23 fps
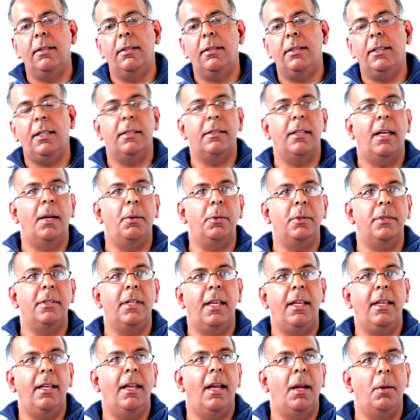yes, I would
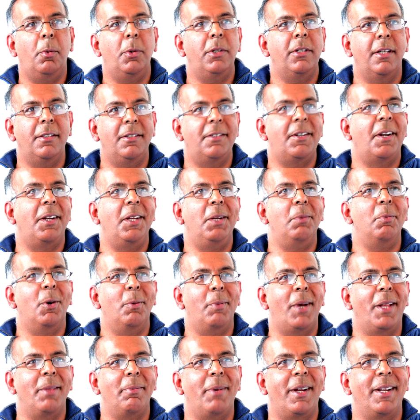say I wish I'd studied more
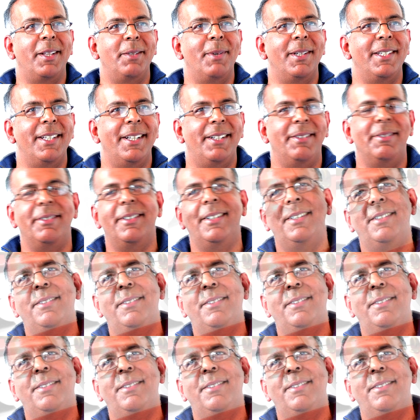mathematics myself.